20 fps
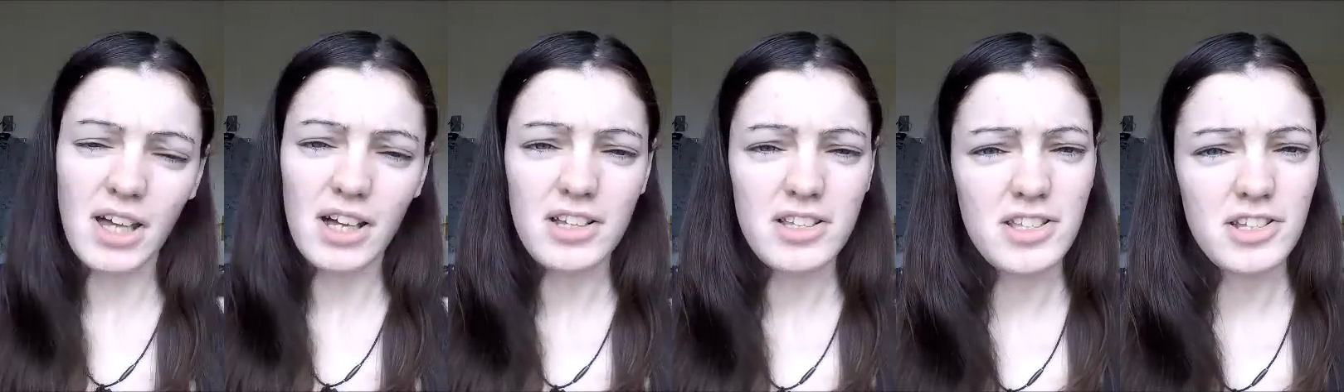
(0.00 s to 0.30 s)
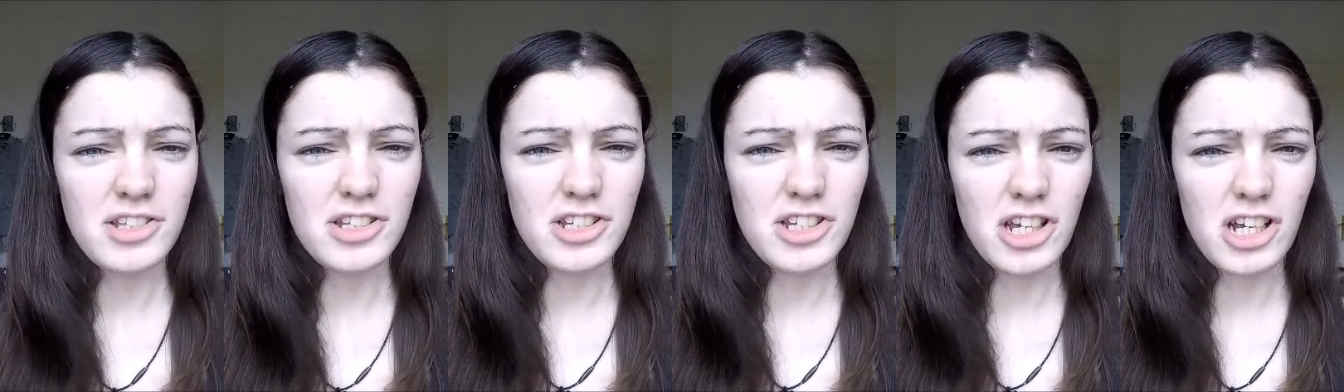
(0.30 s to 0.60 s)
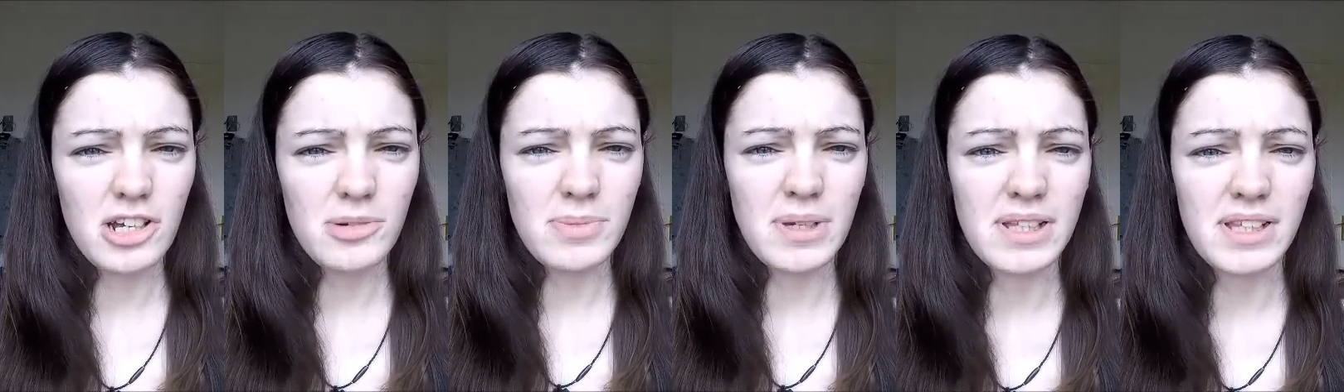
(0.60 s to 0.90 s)
Also
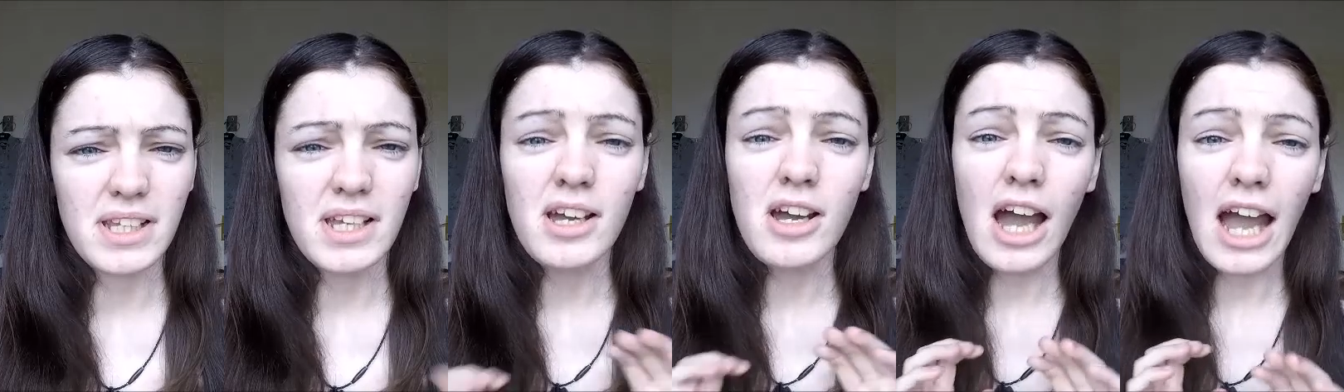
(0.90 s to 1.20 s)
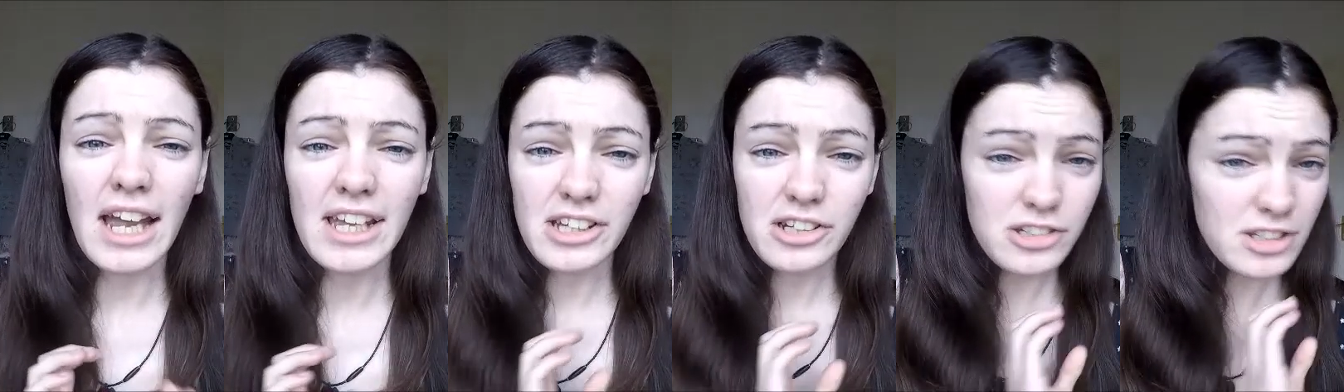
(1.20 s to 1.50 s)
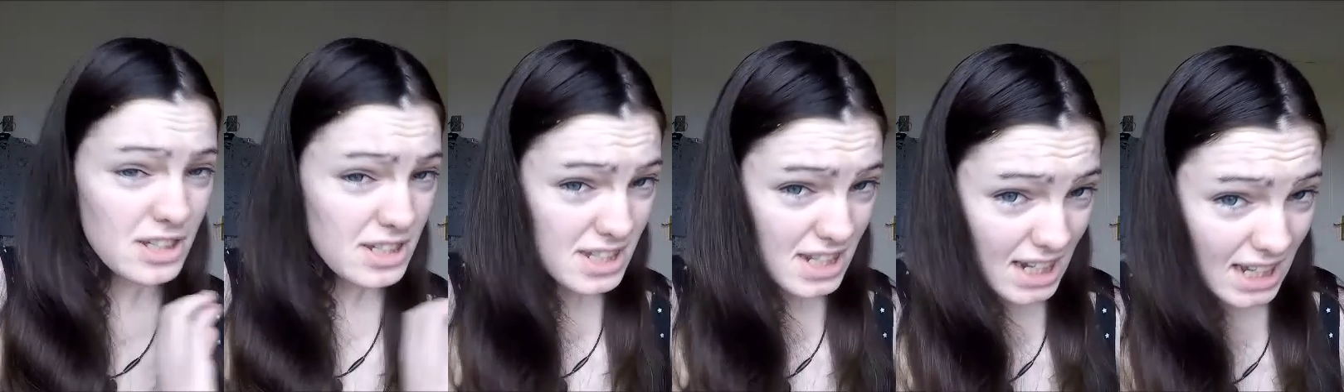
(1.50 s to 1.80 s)
determine, are you going
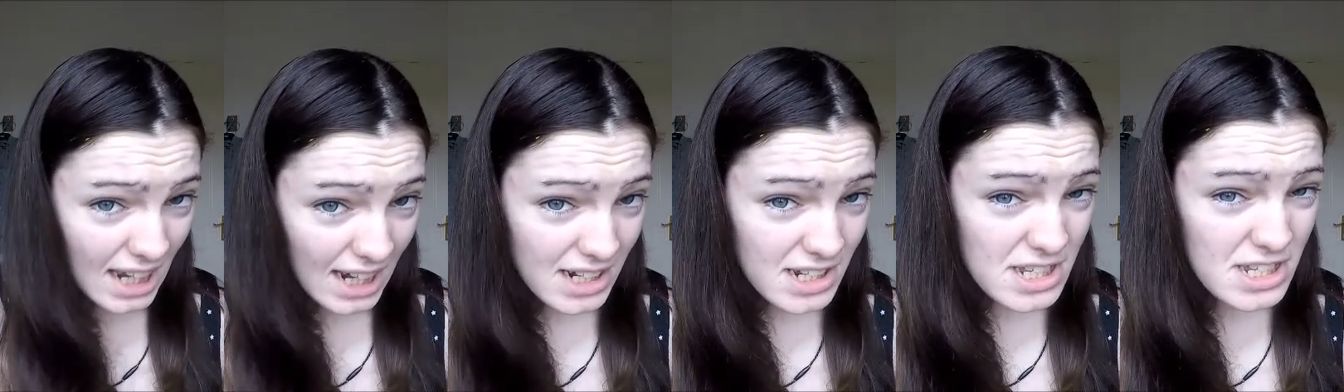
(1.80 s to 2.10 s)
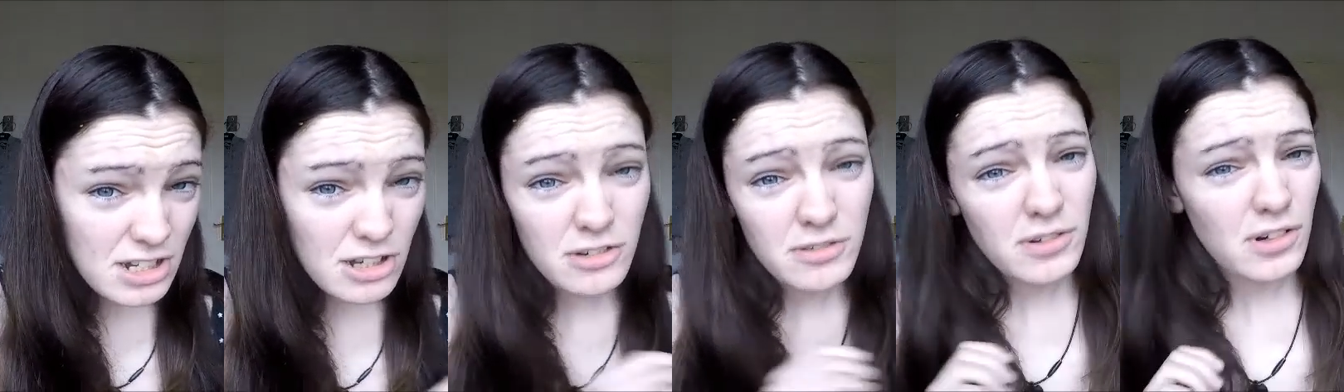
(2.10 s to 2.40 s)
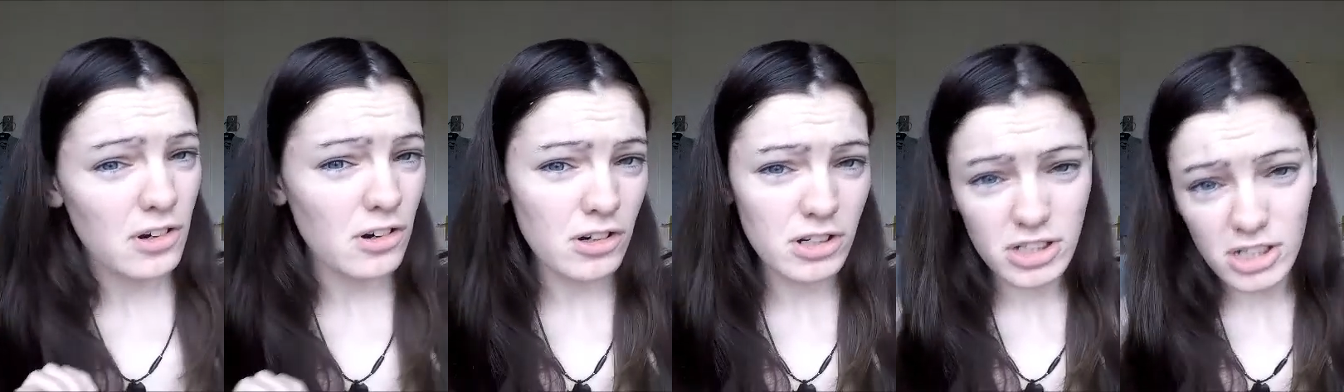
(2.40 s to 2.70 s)
to declare stuff
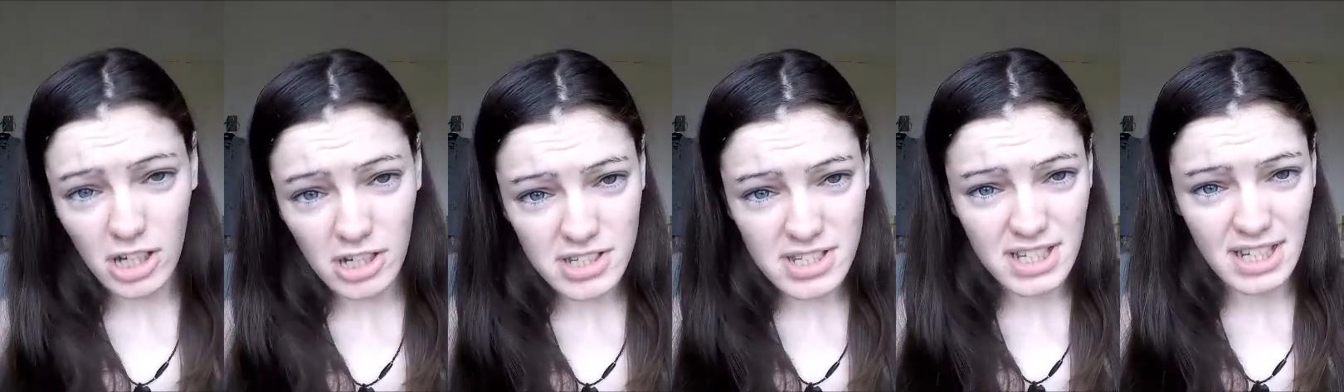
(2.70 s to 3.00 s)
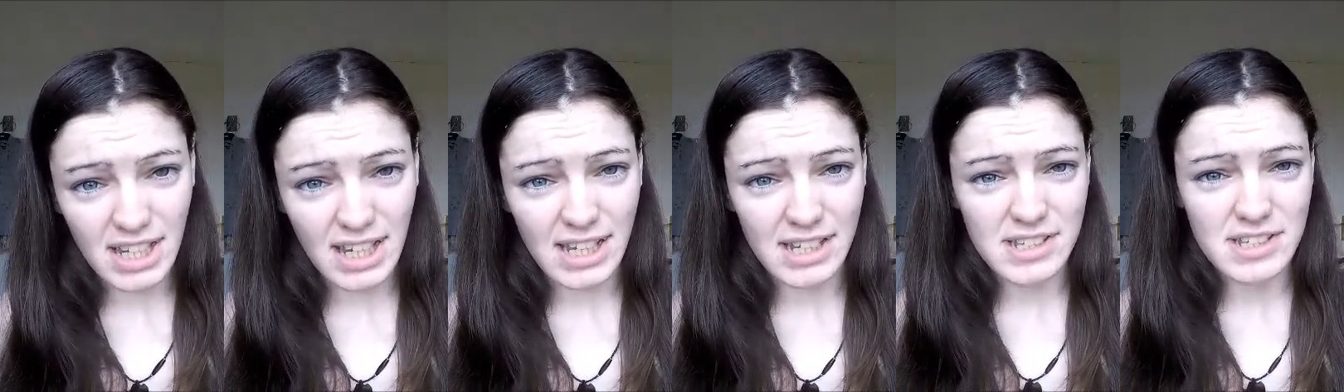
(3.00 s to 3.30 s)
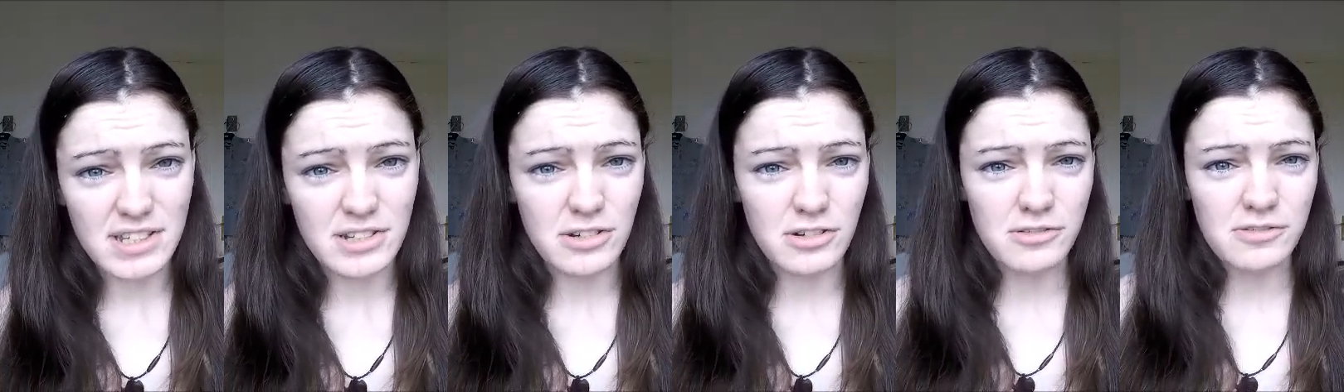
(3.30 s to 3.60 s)
or not declare
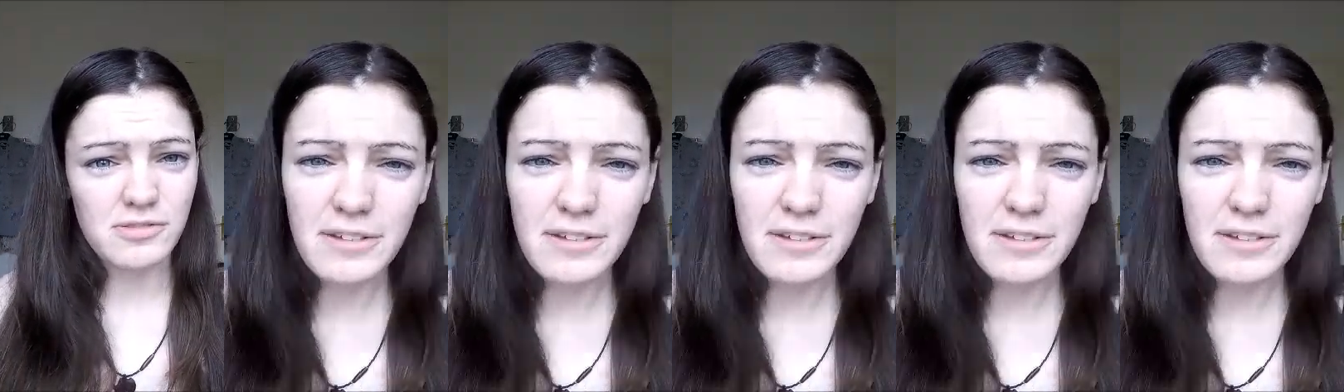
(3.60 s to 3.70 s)
stuff?